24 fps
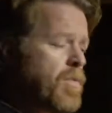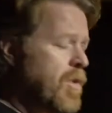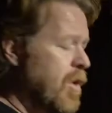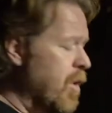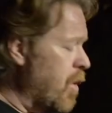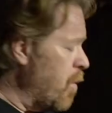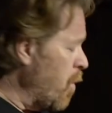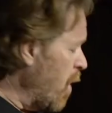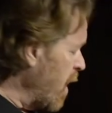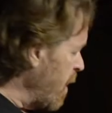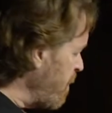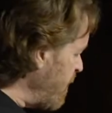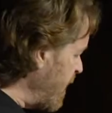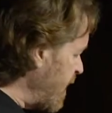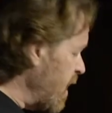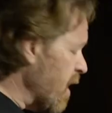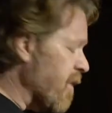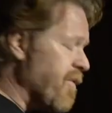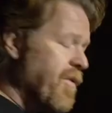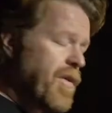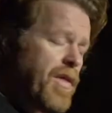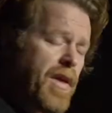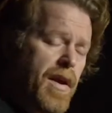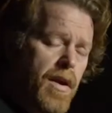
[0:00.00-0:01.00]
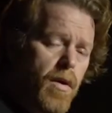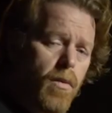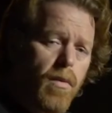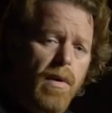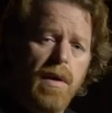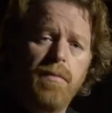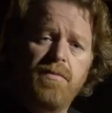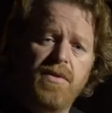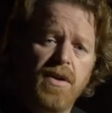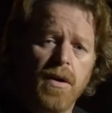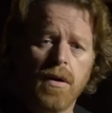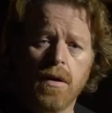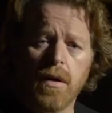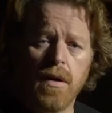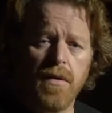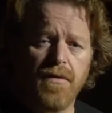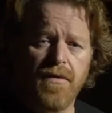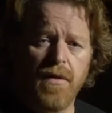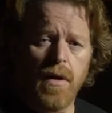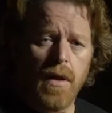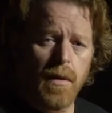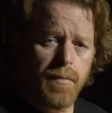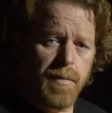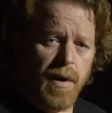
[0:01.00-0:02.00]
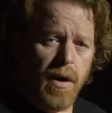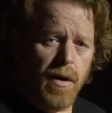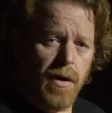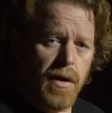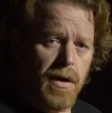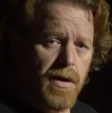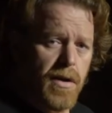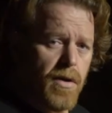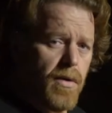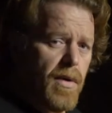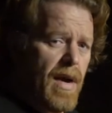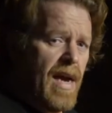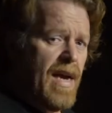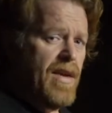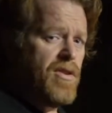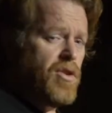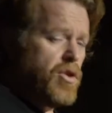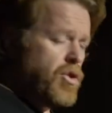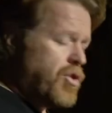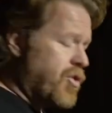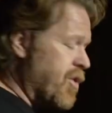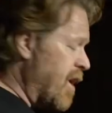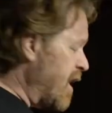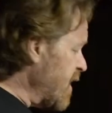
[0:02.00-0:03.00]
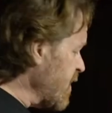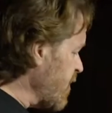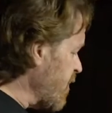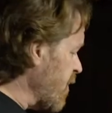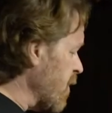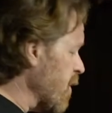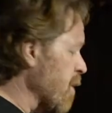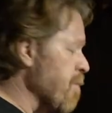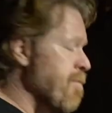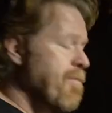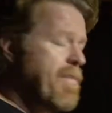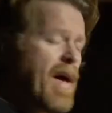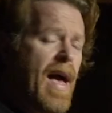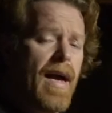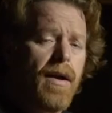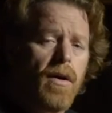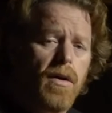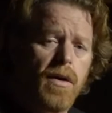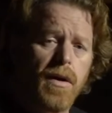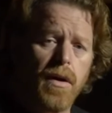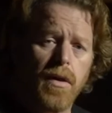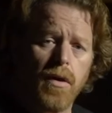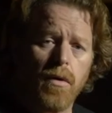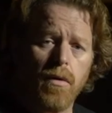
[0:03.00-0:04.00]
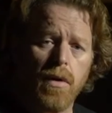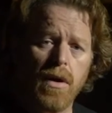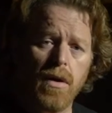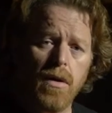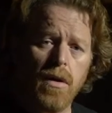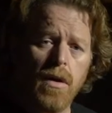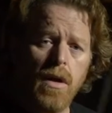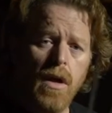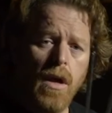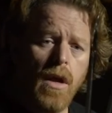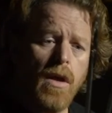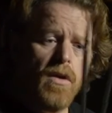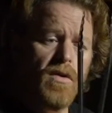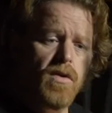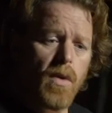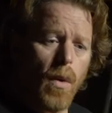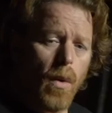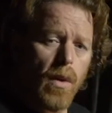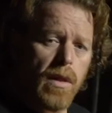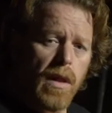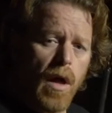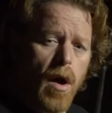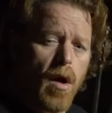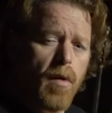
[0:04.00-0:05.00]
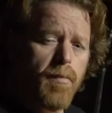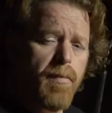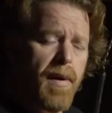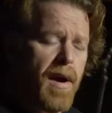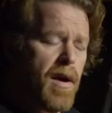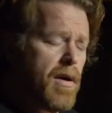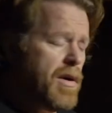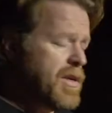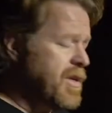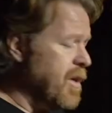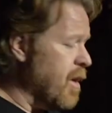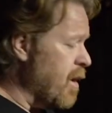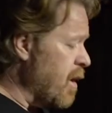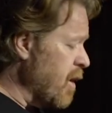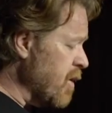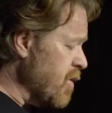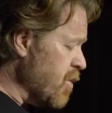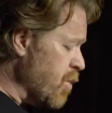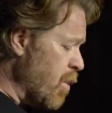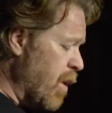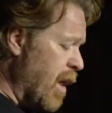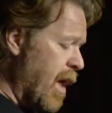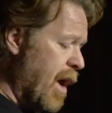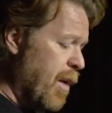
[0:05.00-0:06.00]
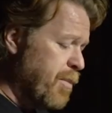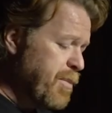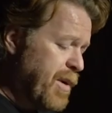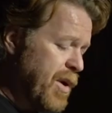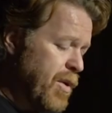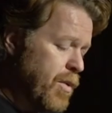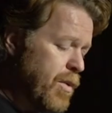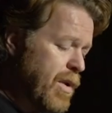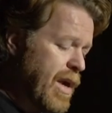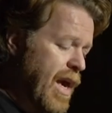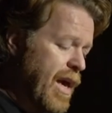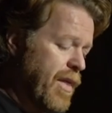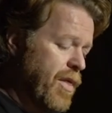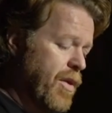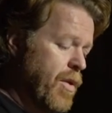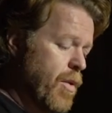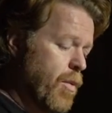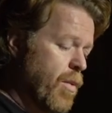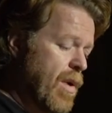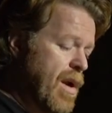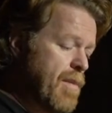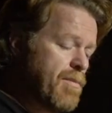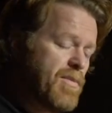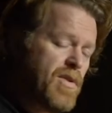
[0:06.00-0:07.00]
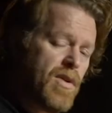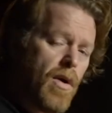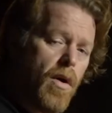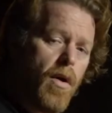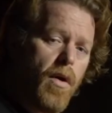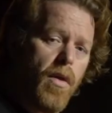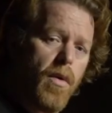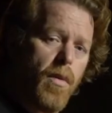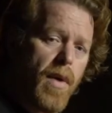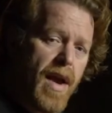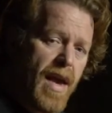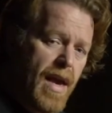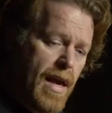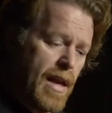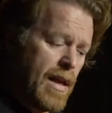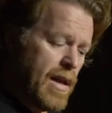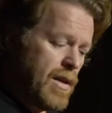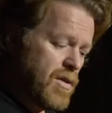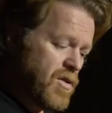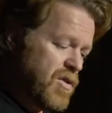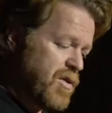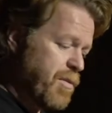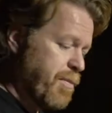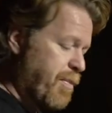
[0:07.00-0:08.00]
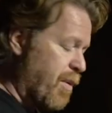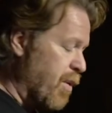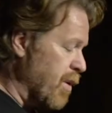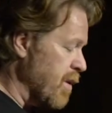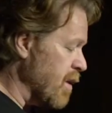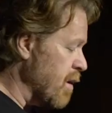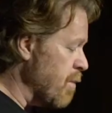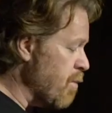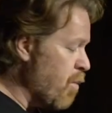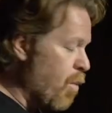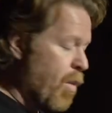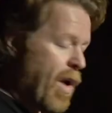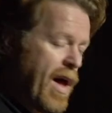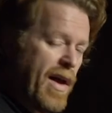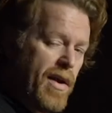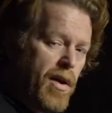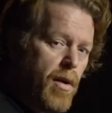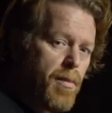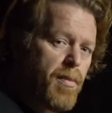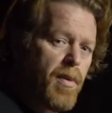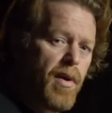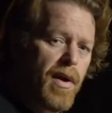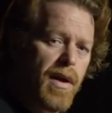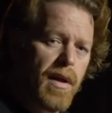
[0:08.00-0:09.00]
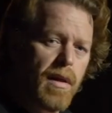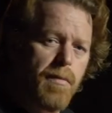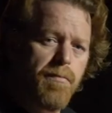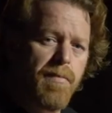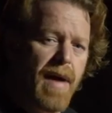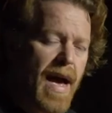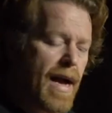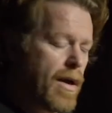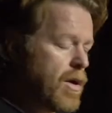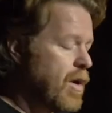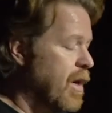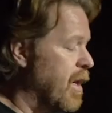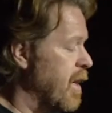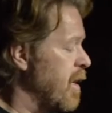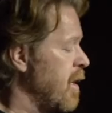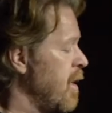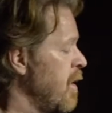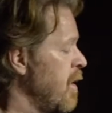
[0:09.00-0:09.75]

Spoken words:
you want to be careful that your ribs aren't going to fall apart on you as you transfer them back onto the grill. So a long pair of tongs will help you get the ribs all the way in and support them while you're putting them back on.